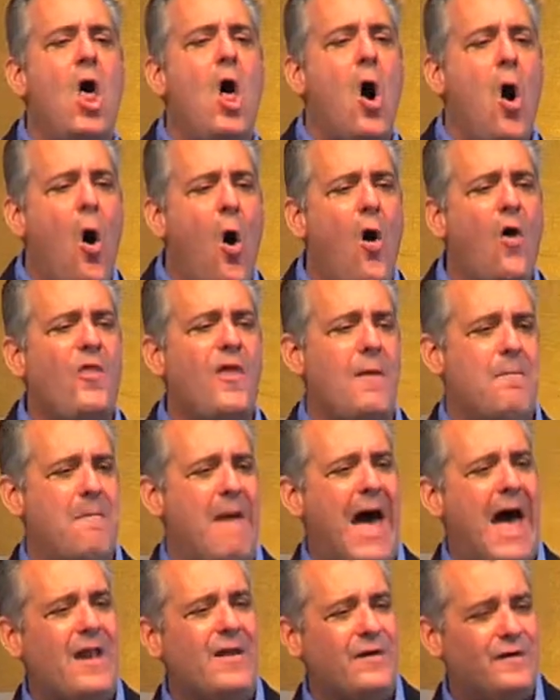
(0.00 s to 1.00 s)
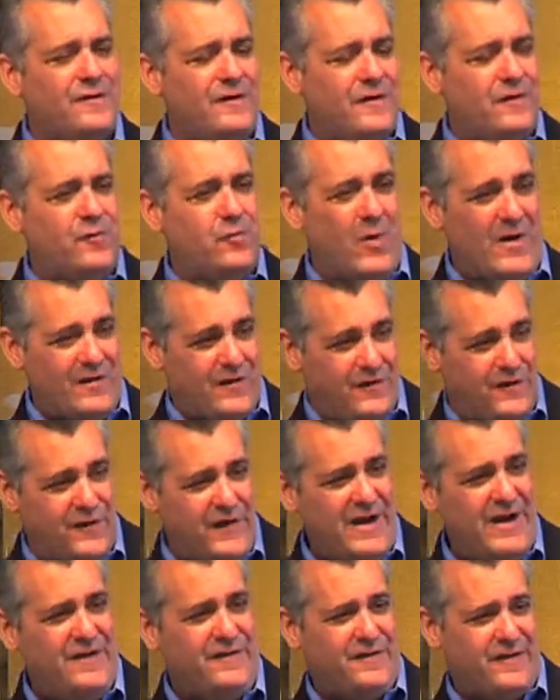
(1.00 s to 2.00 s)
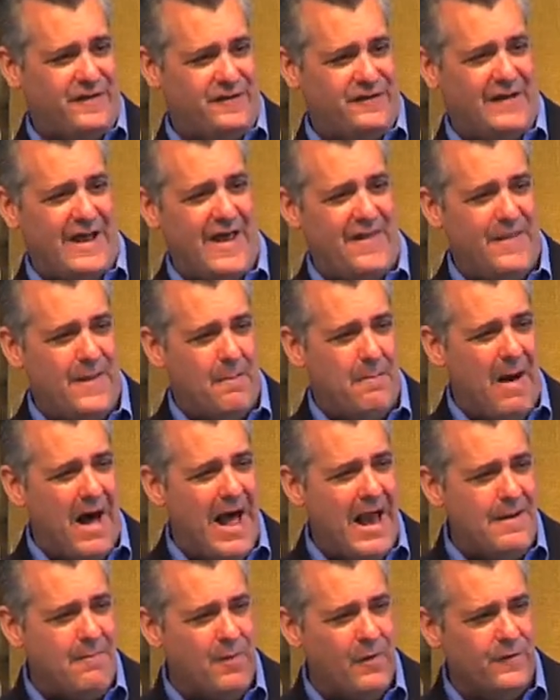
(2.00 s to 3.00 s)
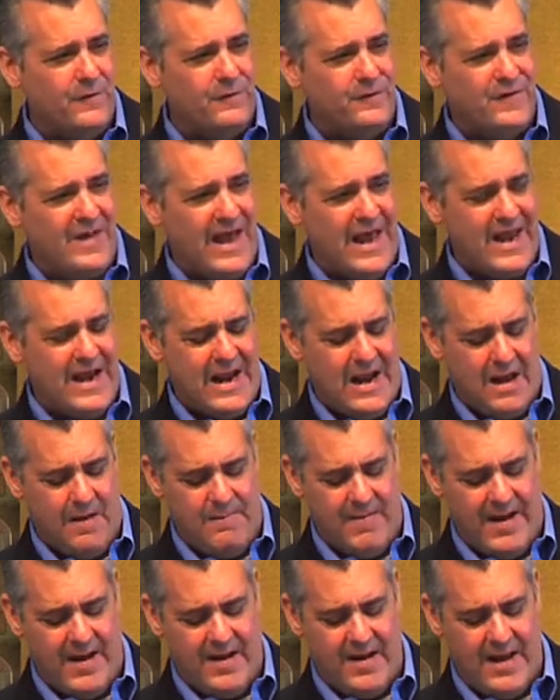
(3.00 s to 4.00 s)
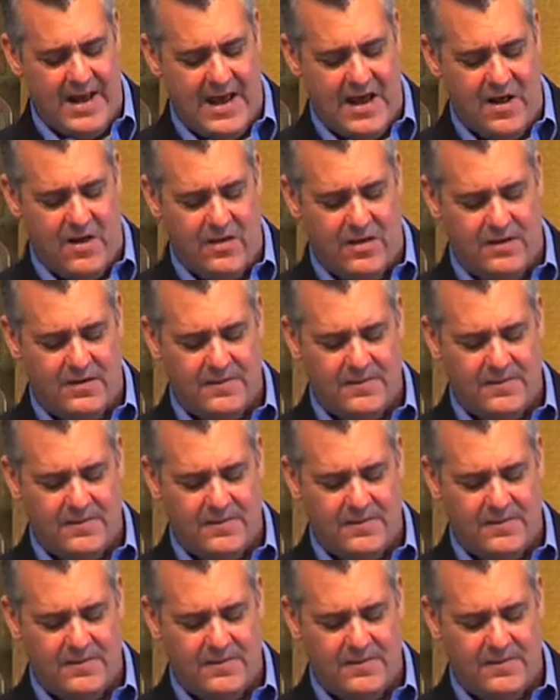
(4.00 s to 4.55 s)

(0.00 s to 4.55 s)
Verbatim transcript: All that matters is what Jesus and the Bible say about hell.